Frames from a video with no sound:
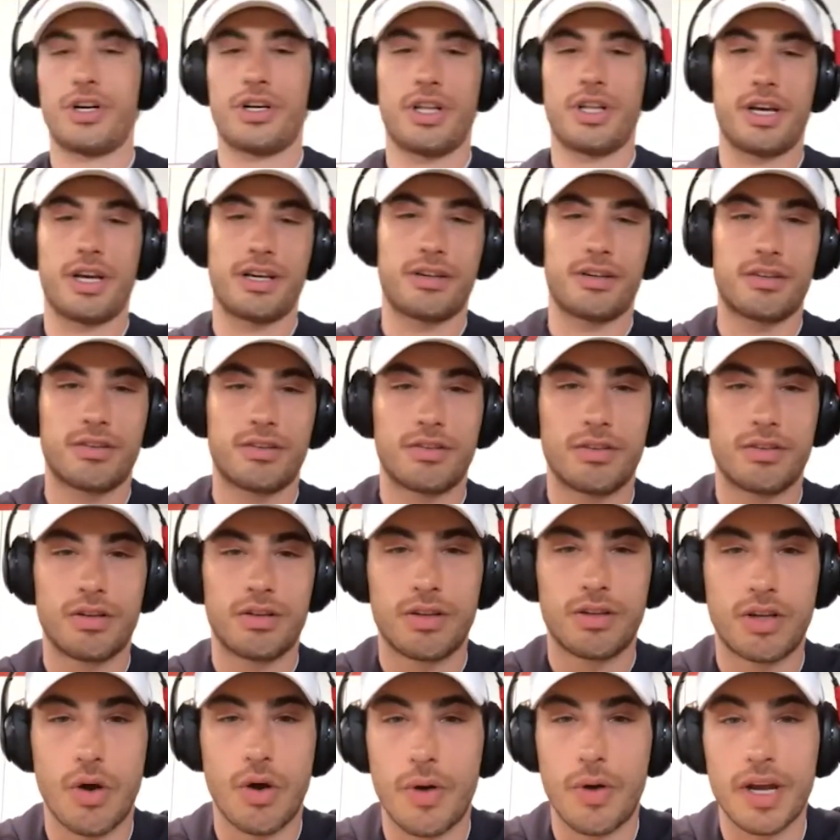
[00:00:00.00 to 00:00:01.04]
Like
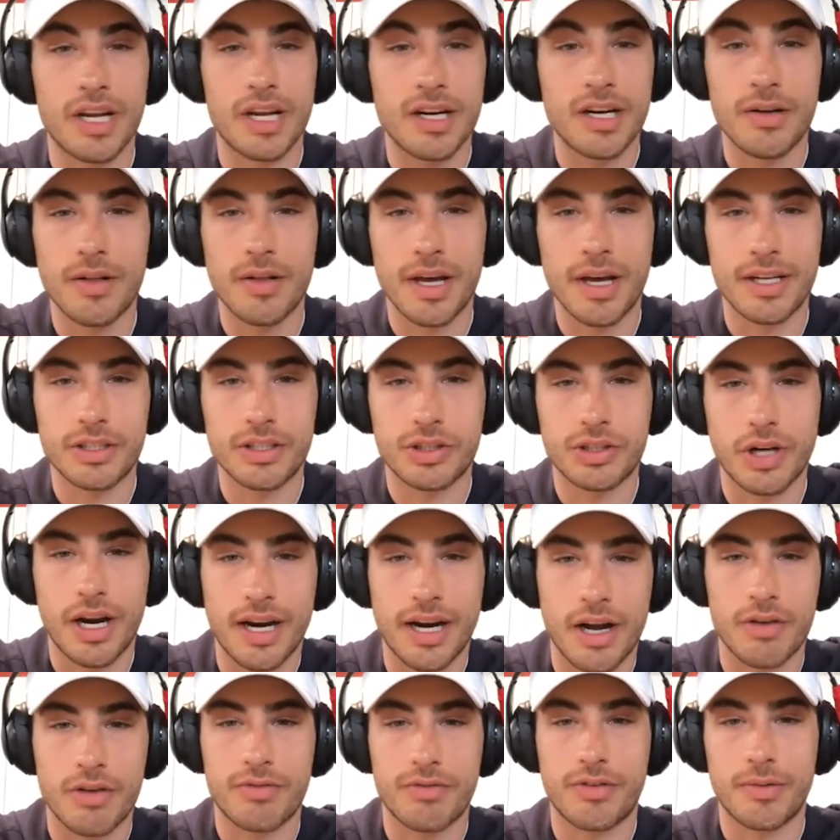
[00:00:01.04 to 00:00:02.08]
going into like
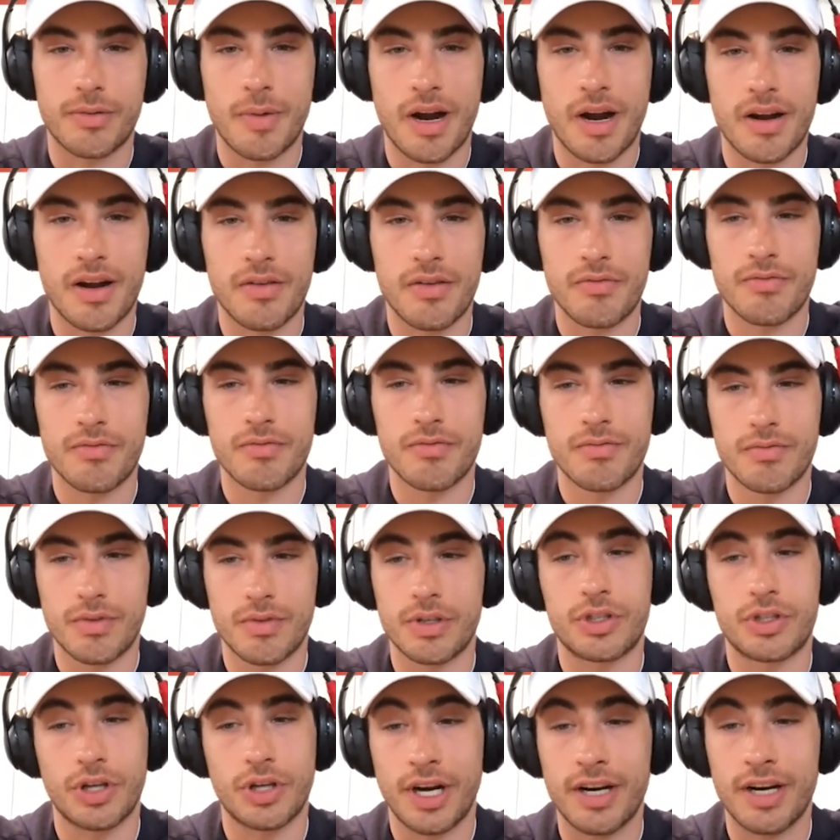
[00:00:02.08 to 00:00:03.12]
training for my
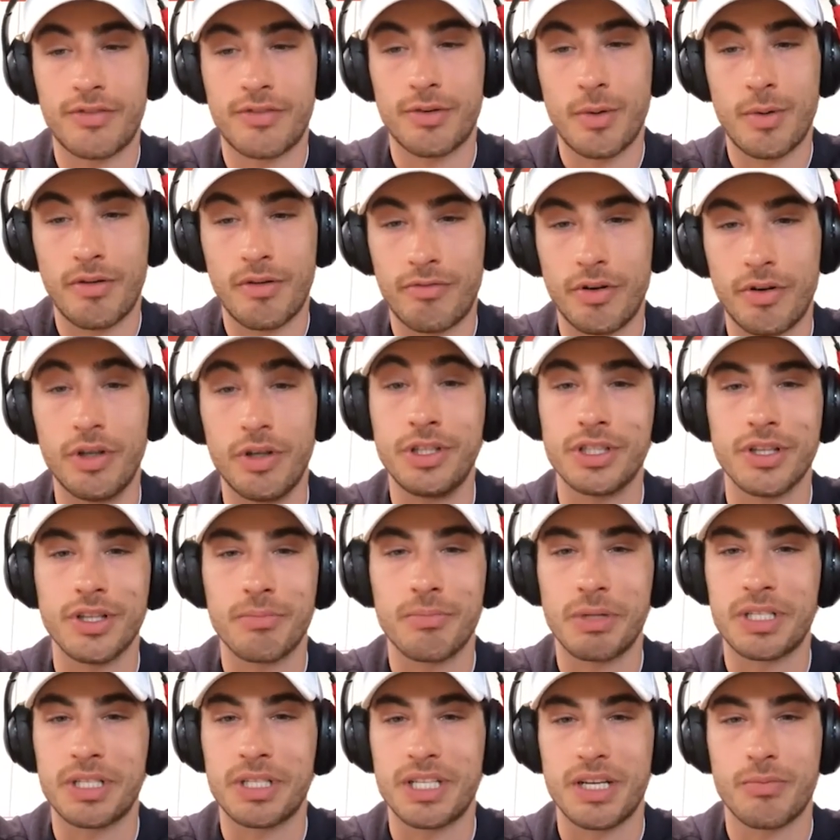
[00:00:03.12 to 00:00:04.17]
first
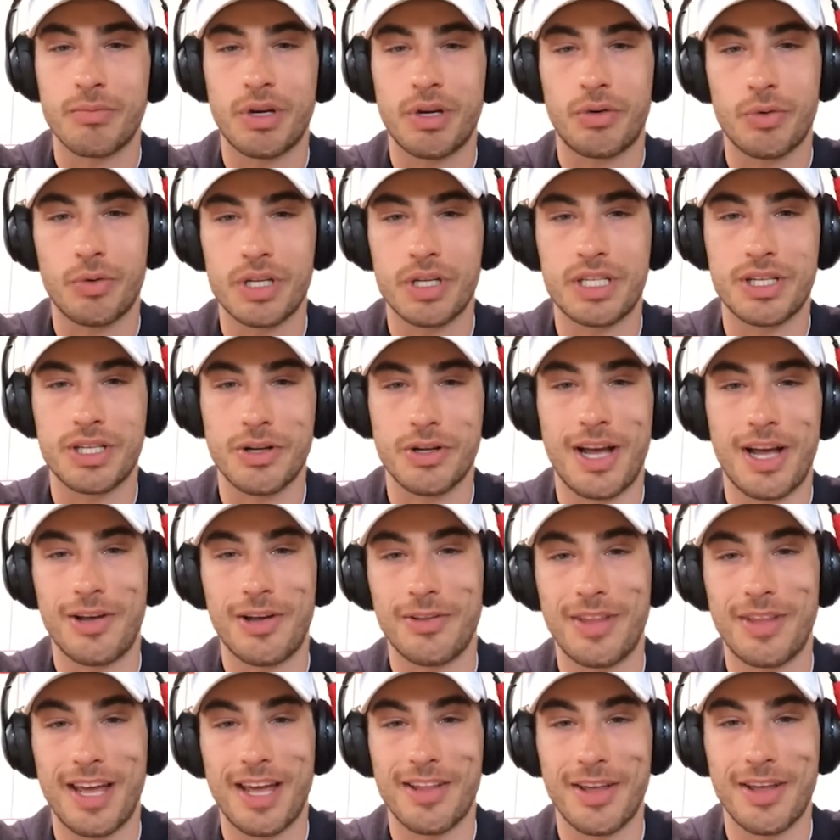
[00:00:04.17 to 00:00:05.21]
Olympic team, like we still
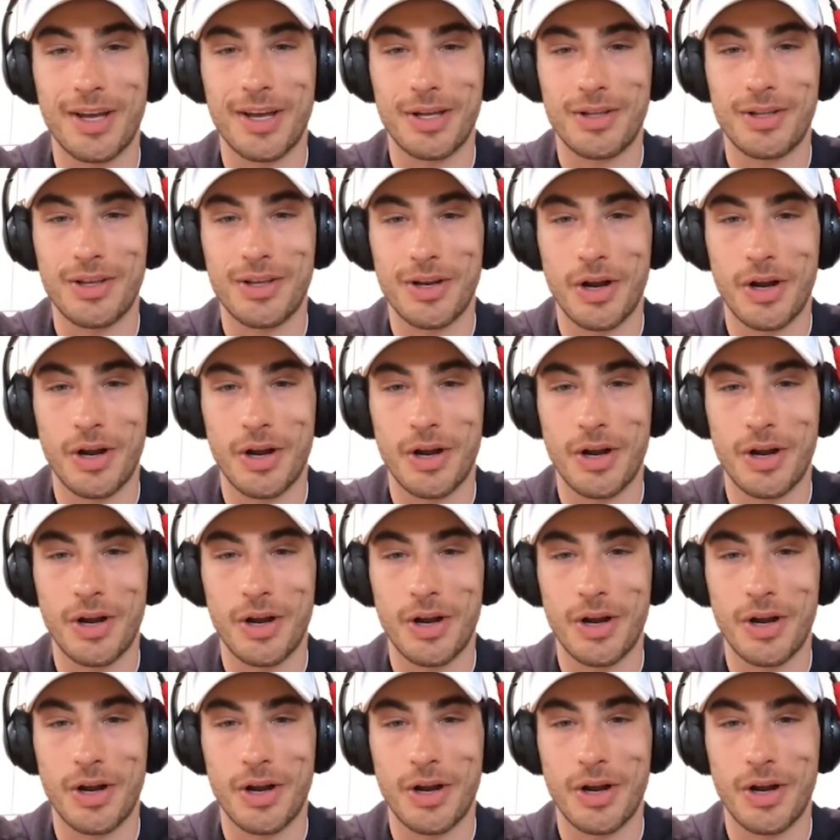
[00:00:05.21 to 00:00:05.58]
held that like,